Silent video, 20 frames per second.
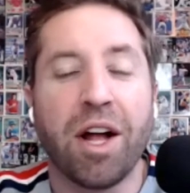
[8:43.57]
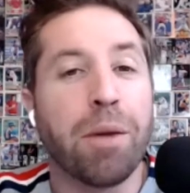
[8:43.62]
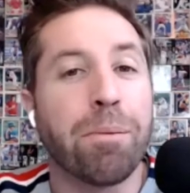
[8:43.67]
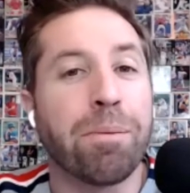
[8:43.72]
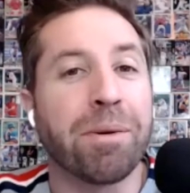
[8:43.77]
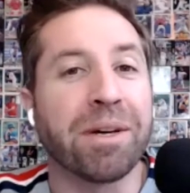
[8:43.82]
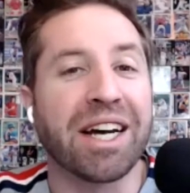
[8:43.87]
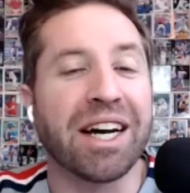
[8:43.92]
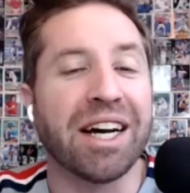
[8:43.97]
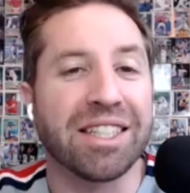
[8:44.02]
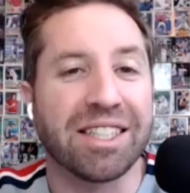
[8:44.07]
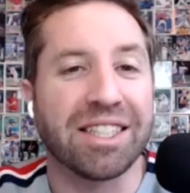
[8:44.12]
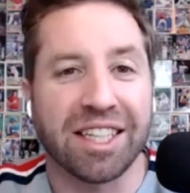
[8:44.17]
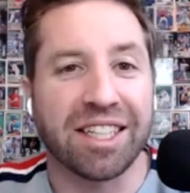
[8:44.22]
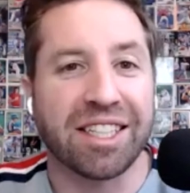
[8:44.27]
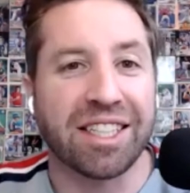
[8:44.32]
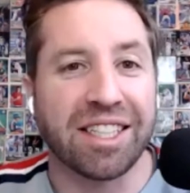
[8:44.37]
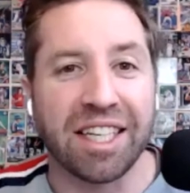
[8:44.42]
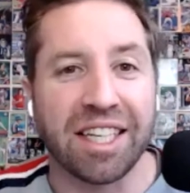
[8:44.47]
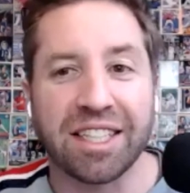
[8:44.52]
Because the
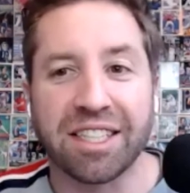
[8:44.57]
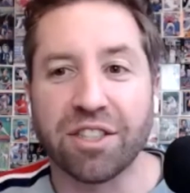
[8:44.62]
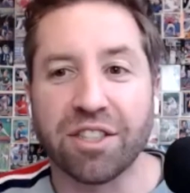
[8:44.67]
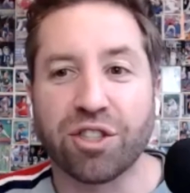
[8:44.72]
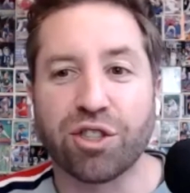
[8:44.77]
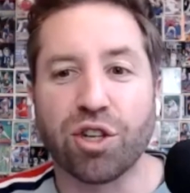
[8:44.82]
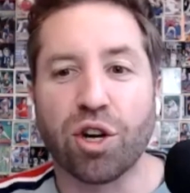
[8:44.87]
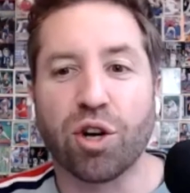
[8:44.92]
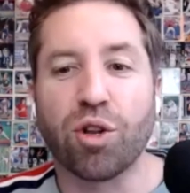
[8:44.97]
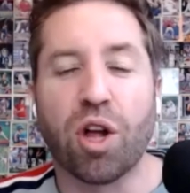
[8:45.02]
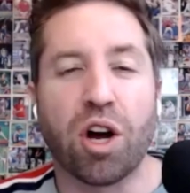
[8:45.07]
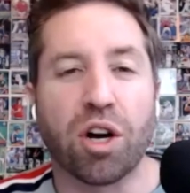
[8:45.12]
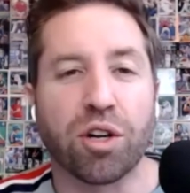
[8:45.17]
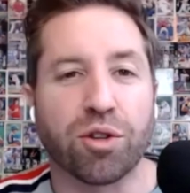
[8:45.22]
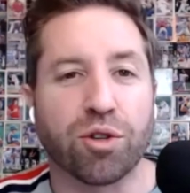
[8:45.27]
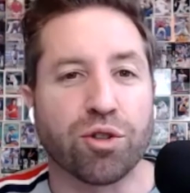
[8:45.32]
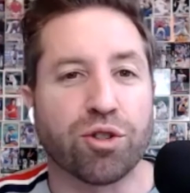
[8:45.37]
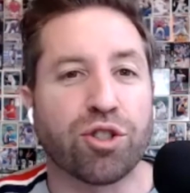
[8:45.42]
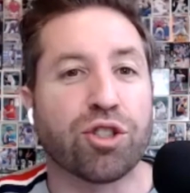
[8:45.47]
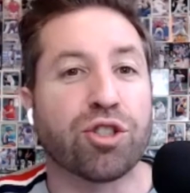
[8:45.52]
season's so long,
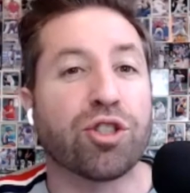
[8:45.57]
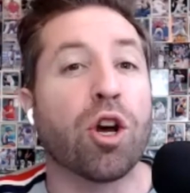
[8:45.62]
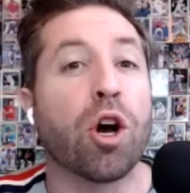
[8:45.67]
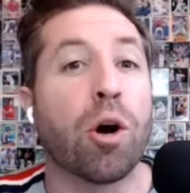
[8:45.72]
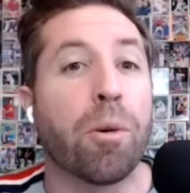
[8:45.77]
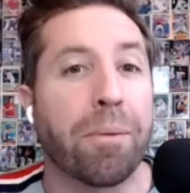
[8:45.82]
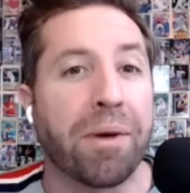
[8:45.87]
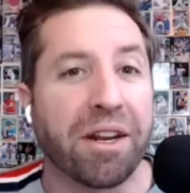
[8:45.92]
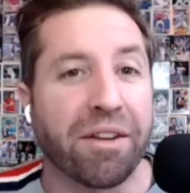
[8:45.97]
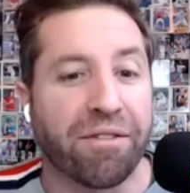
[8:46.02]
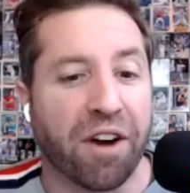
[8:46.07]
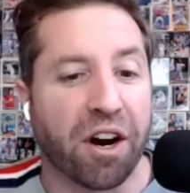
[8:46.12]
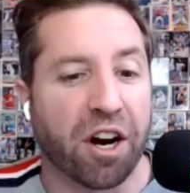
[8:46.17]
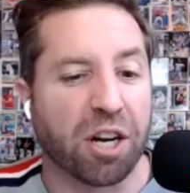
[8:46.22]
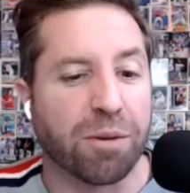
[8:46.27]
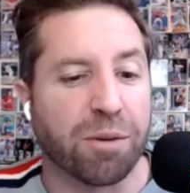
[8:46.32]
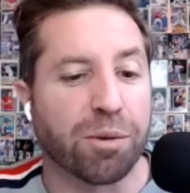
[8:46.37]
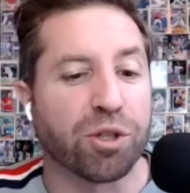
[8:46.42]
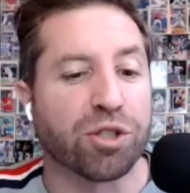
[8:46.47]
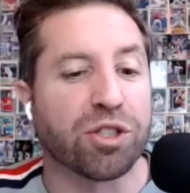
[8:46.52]
there's so many
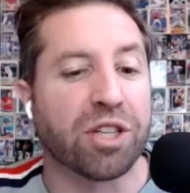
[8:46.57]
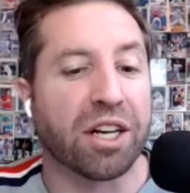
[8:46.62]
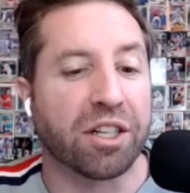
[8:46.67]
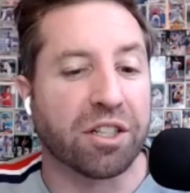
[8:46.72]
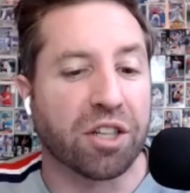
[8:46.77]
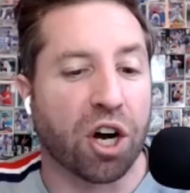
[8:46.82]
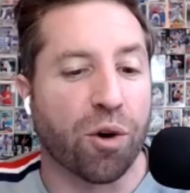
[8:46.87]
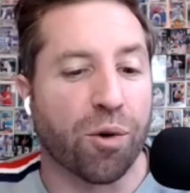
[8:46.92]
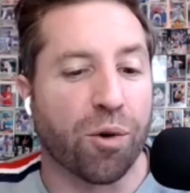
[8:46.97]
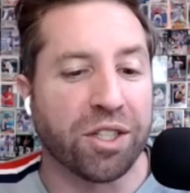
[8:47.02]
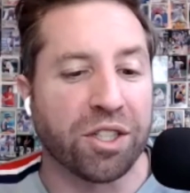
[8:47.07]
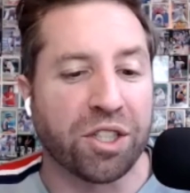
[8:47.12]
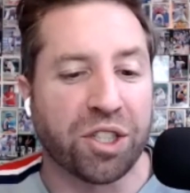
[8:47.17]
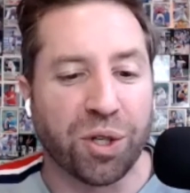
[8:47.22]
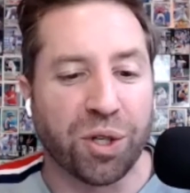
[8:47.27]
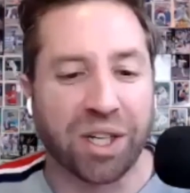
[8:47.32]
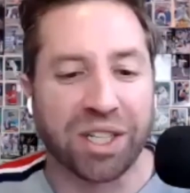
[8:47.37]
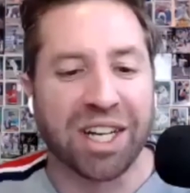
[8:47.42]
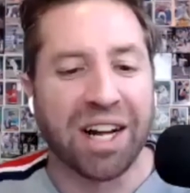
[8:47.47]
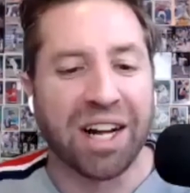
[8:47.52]
variables that go into
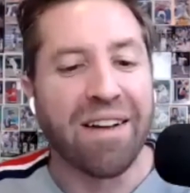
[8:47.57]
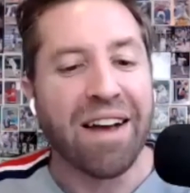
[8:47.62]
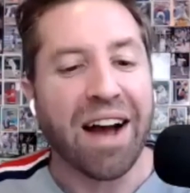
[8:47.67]
it.